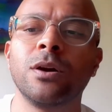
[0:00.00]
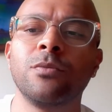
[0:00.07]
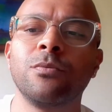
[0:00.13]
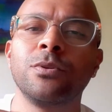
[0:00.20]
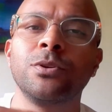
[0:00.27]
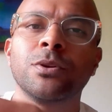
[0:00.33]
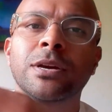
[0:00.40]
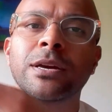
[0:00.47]

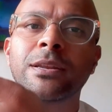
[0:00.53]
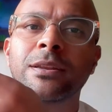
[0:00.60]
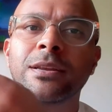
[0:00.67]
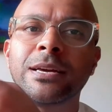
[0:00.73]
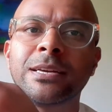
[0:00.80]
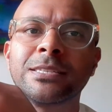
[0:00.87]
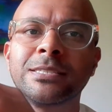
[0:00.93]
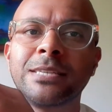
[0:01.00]
you can
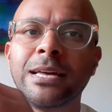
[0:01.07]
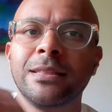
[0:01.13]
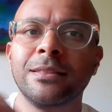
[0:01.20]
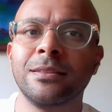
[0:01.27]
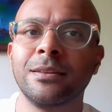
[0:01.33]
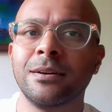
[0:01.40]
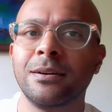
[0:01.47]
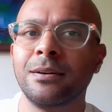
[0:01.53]
extend
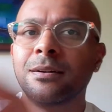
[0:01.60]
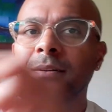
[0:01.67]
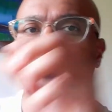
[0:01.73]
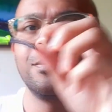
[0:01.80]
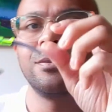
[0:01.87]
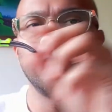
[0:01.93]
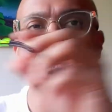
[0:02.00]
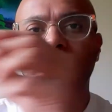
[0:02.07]
the,
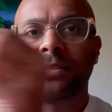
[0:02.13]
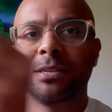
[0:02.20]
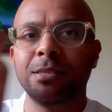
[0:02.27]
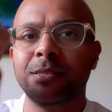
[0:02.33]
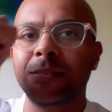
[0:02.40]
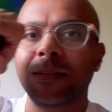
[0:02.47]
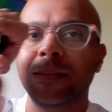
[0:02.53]
watch this,